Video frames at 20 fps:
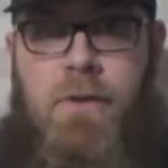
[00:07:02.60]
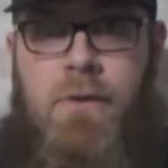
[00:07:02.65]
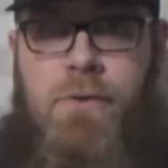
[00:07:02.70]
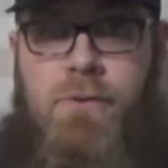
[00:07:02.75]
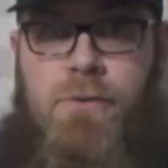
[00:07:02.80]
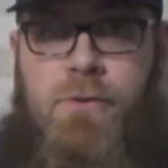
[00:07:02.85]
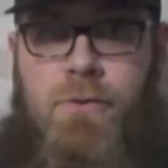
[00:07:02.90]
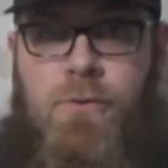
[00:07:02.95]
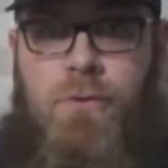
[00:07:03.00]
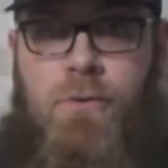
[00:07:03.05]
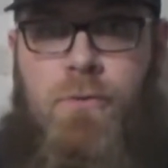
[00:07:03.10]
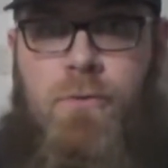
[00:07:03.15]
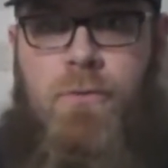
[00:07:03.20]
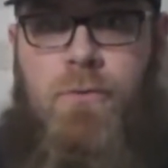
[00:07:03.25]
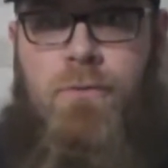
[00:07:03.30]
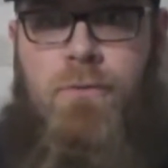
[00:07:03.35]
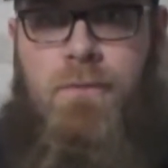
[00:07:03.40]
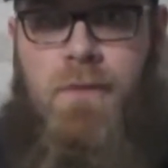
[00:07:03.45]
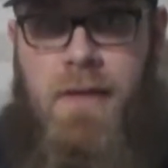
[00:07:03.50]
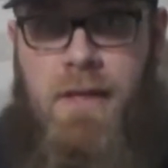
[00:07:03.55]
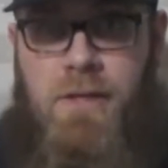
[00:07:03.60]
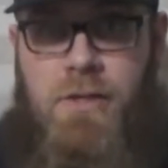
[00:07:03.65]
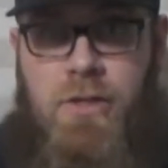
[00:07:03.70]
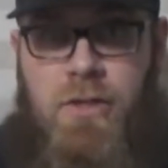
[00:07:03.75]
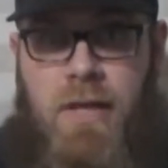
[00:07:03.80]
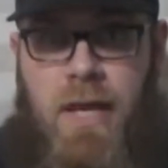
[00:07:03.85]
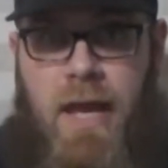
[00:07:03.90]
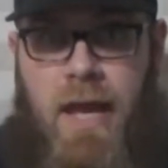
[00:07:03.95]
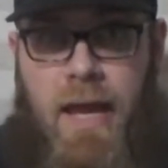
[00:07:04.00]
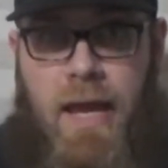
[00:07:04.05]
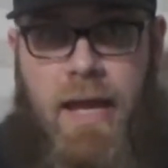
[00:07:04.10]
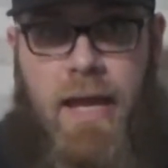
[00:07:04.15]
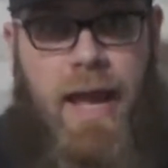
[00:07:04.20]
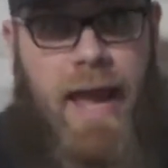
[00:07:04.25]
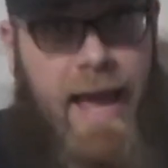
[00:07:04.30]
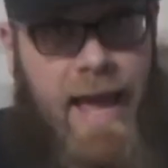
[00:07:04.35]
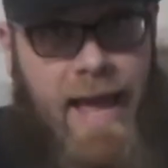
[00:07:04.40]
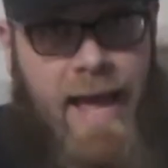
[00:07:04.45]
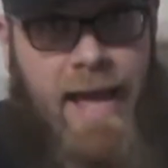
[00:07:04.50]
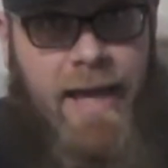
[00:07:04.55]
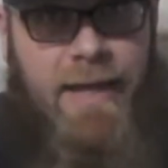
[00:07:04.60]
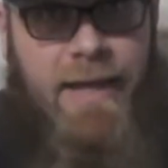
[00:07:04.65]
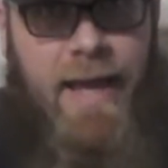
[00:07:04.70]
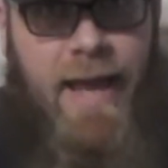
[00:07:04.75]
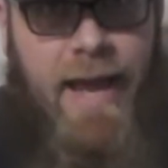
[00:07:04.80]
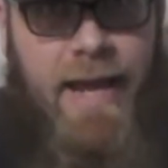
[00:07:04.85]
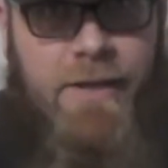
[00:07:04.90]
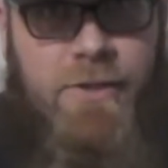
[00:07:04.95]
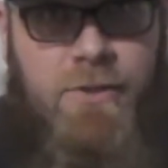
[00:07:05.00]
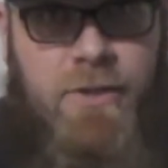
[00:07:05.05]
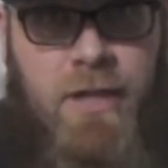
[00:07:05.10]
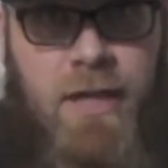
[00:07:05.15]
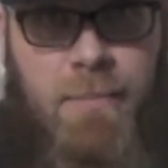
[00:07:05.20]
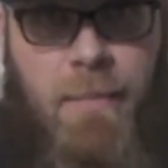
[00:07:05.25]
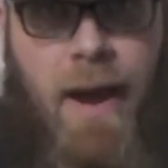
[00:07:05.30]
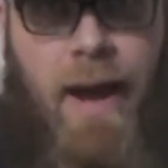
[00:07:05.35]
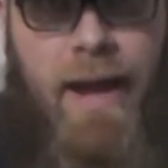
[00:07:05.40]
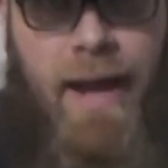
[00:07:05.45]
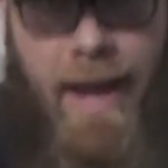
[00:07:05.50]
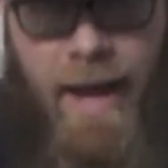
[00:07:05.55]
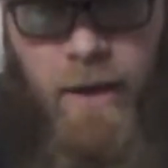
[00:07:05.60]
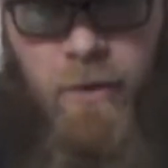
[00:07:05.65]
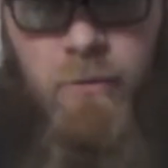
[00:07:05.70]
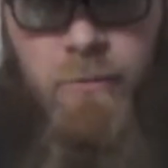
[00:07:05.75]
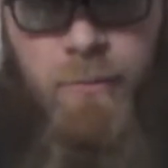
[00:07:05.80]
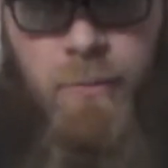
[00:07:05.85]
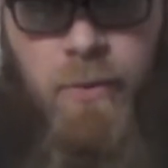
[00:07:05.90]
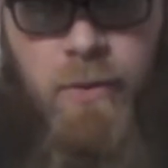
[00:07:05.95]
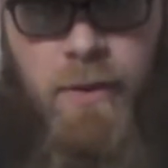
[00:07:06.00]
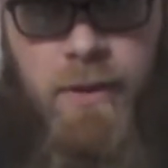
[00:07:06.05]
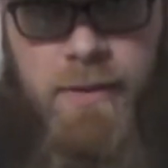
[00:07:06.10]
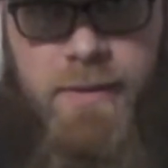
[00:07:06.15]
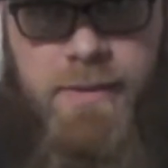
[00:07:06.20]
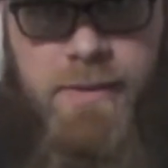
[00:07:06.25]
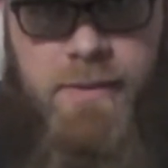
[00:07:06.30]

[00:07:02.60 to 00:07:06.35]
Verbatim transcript: to VGA and HDMI output,